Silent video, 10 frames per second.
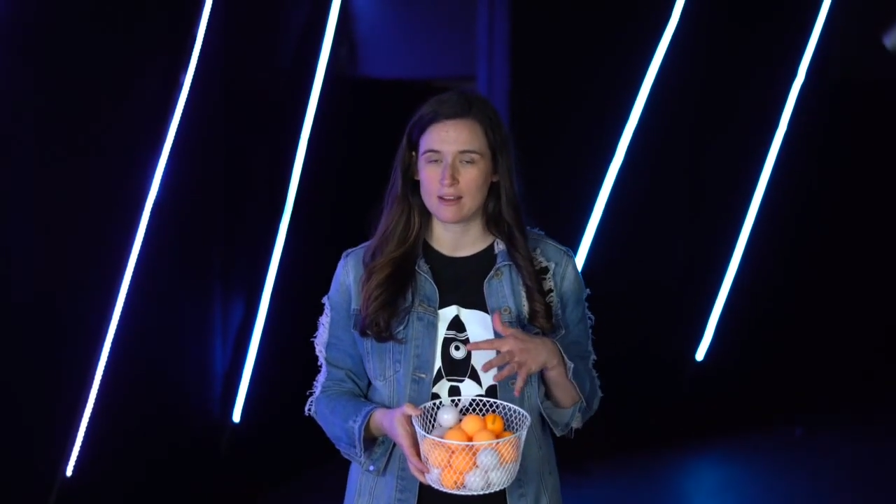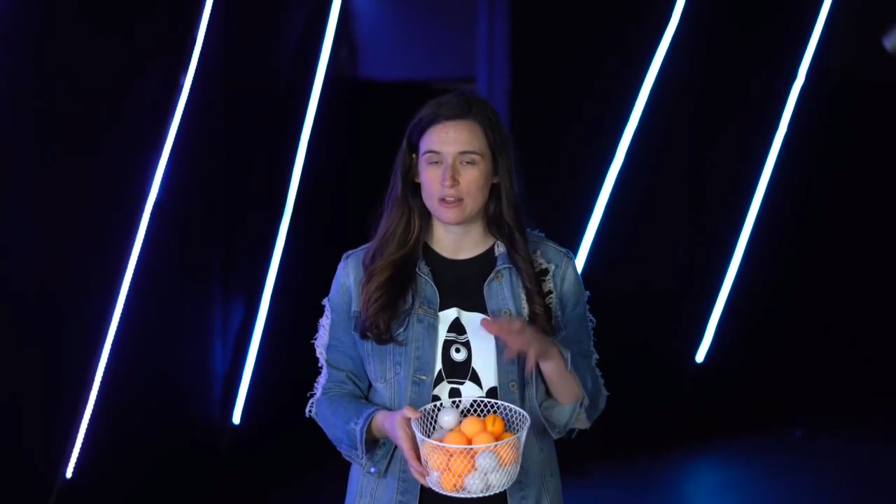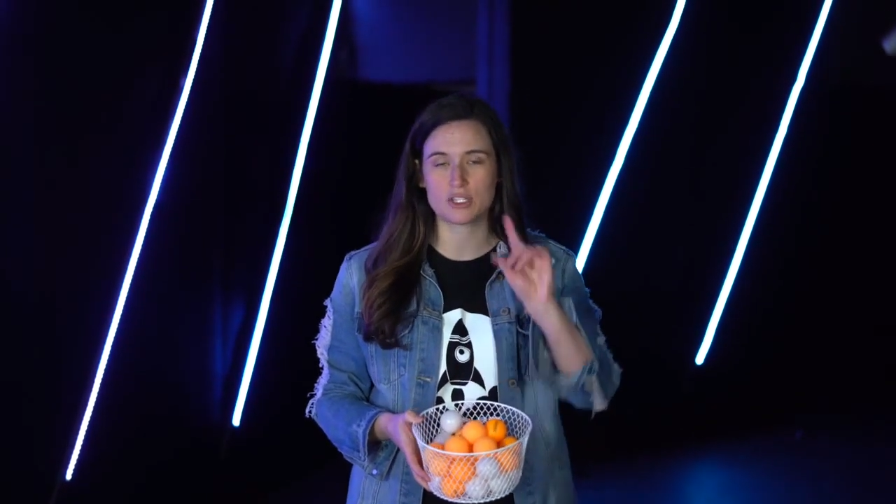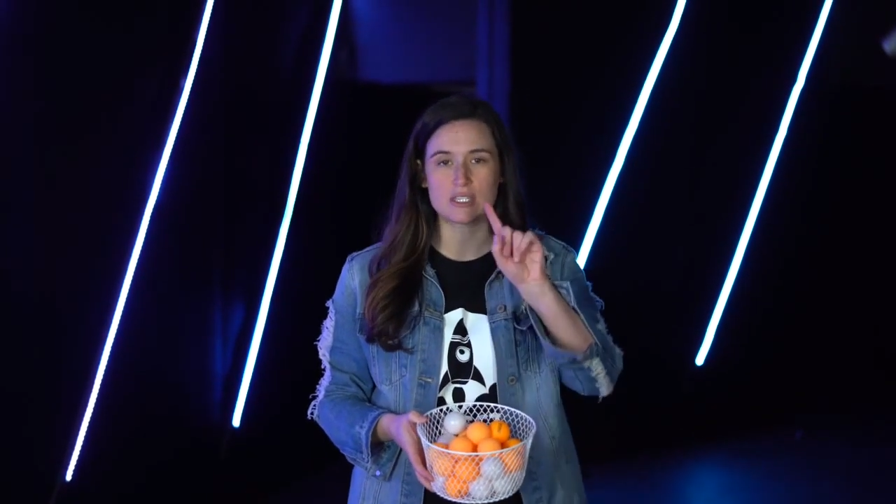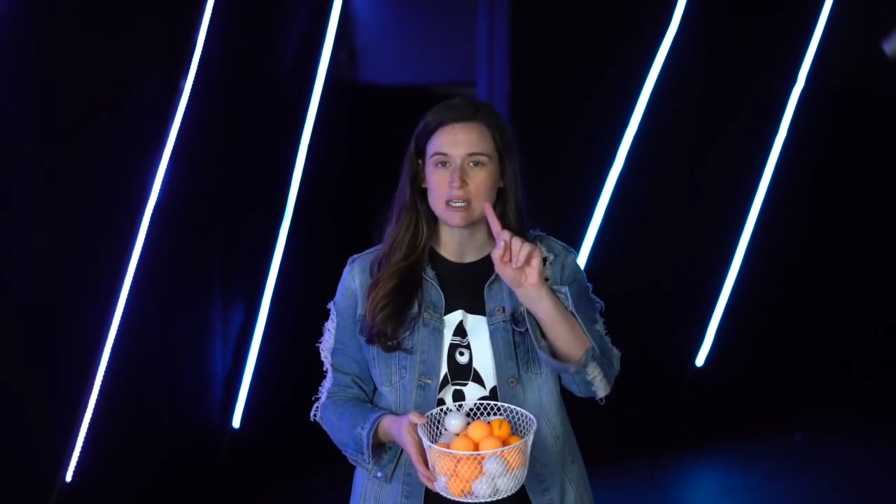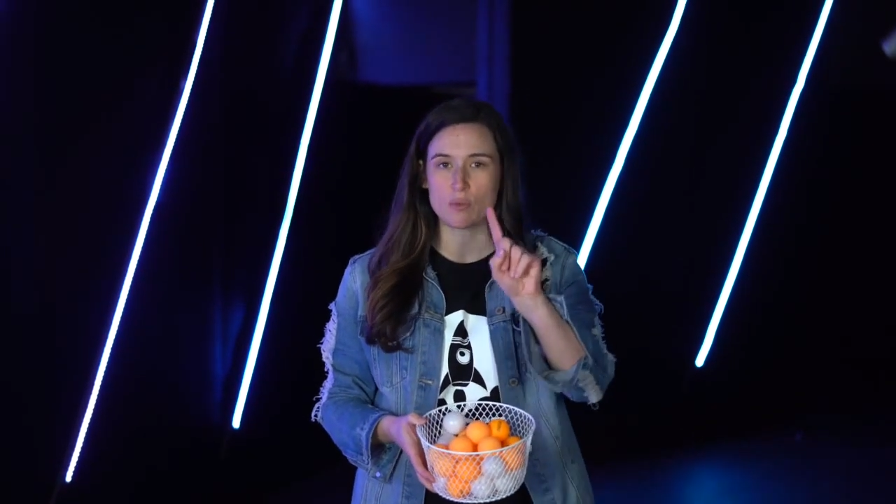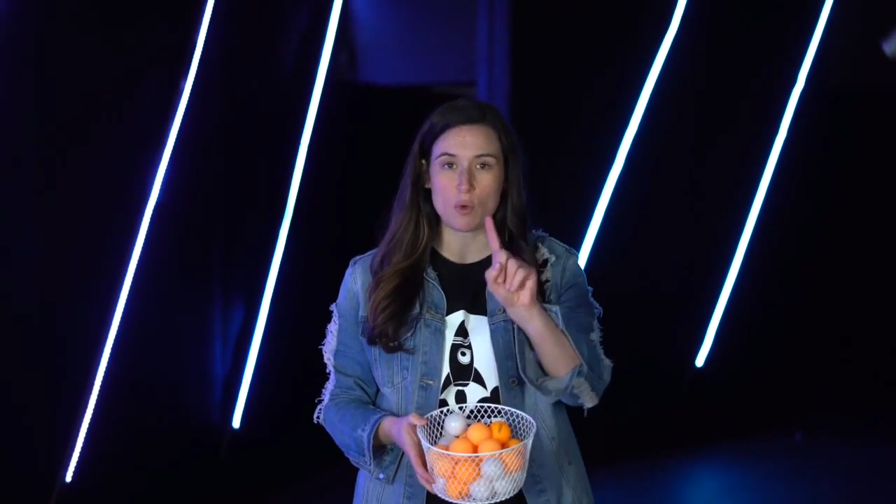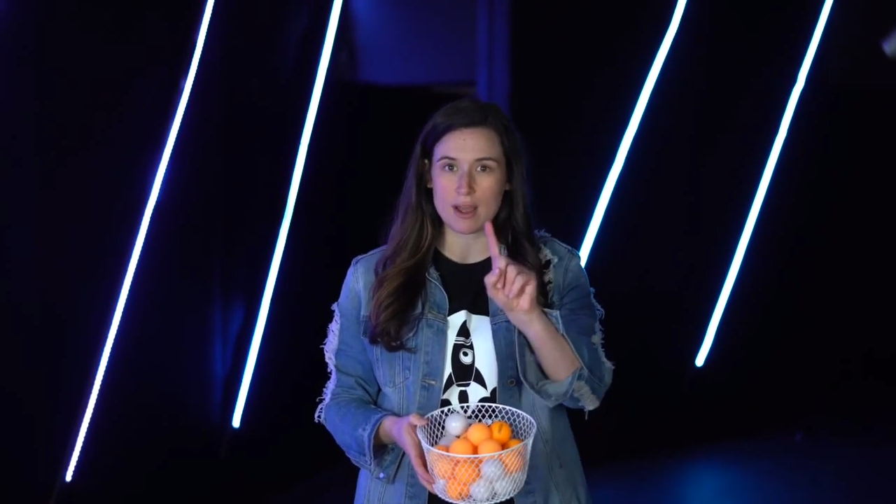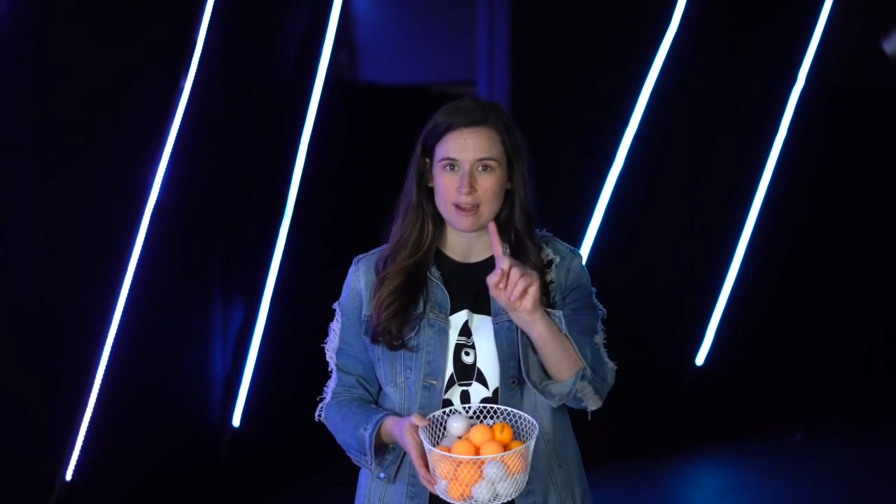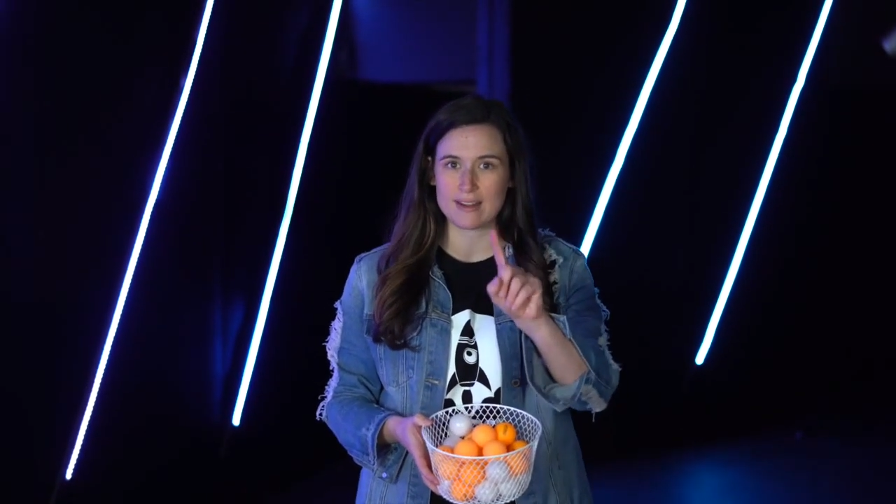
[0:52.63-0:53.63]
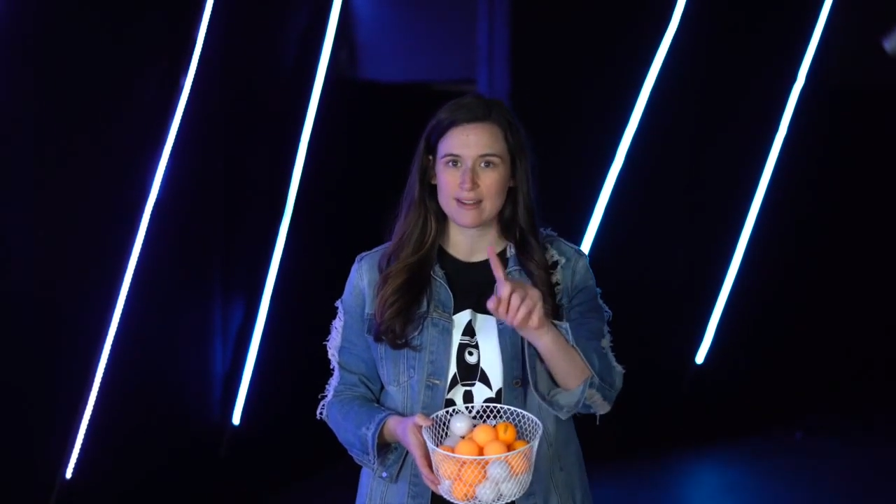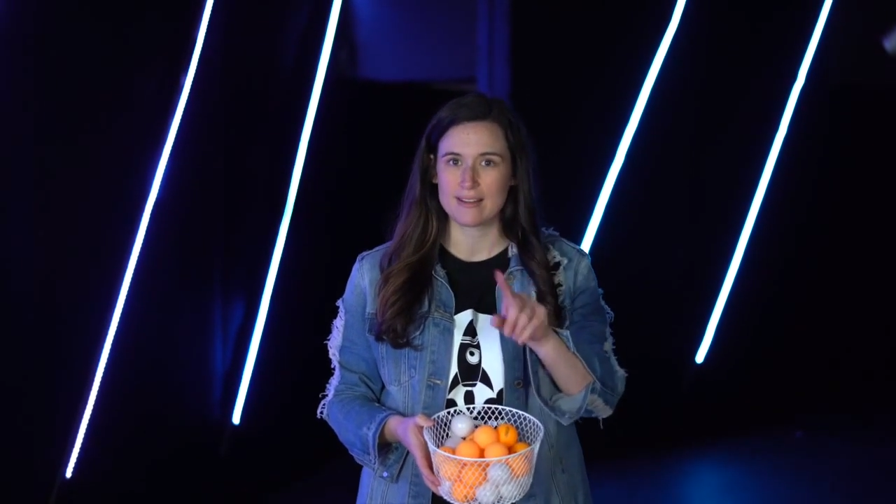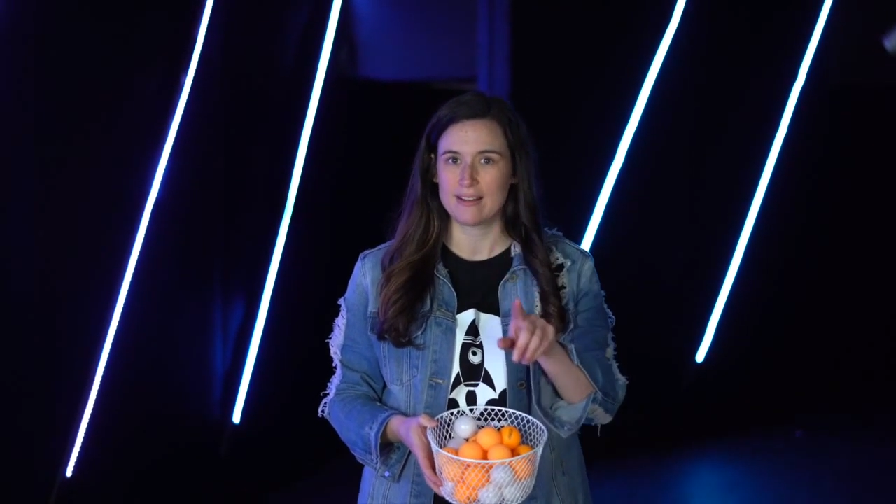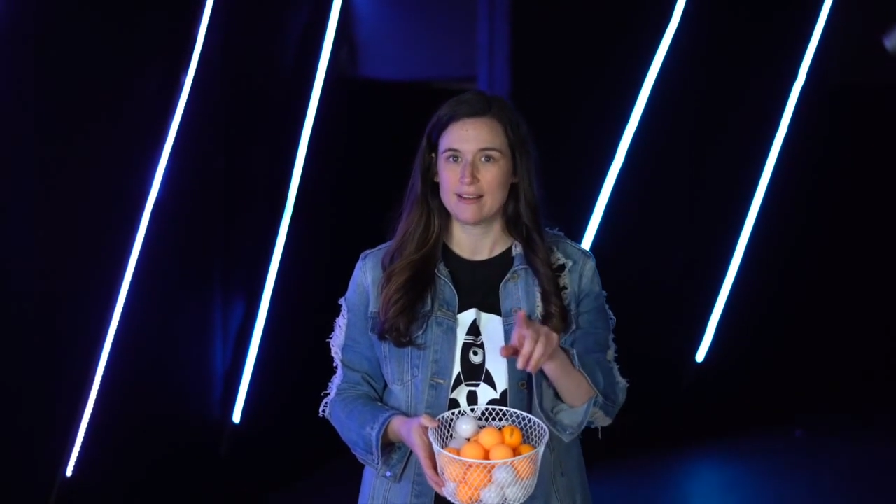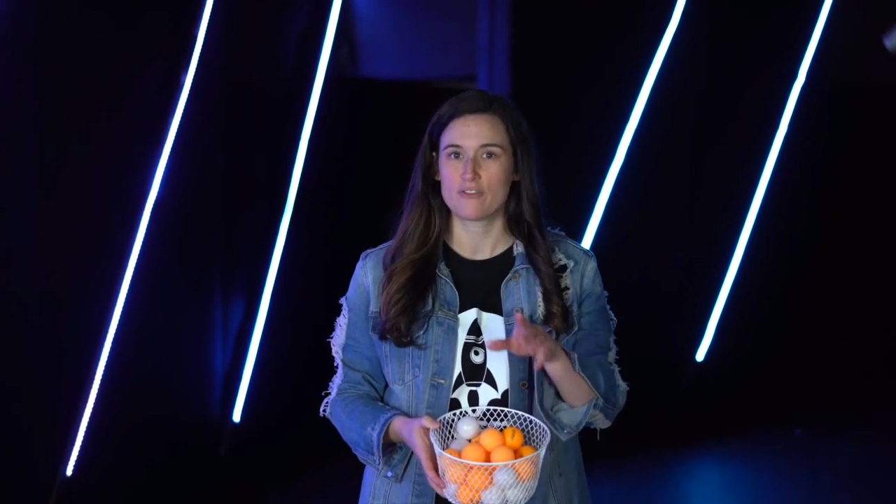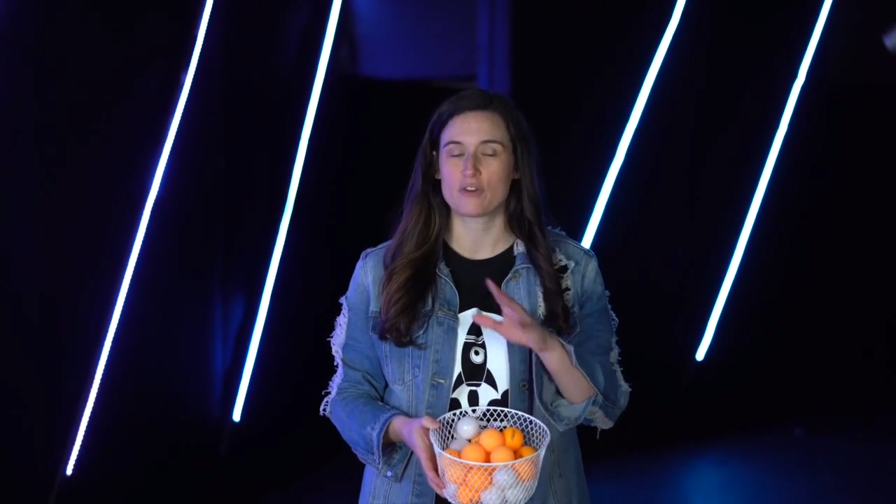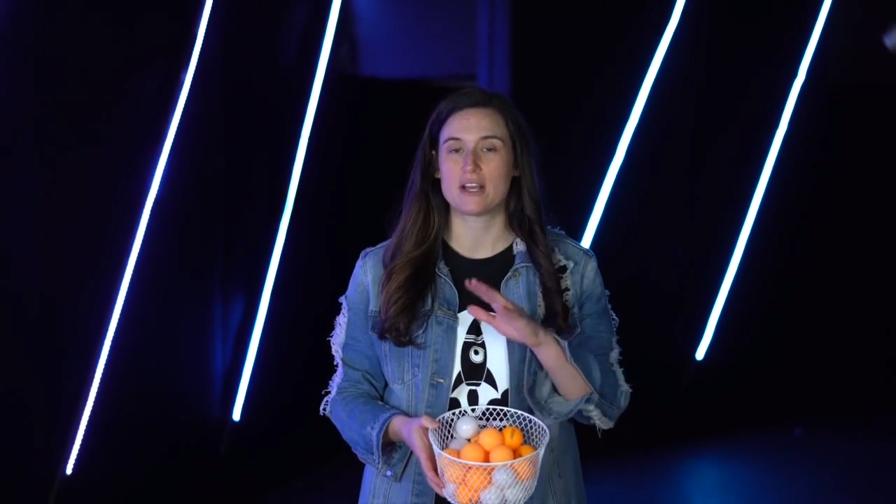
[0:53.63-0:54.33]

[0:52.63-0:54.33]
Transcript: you just need one for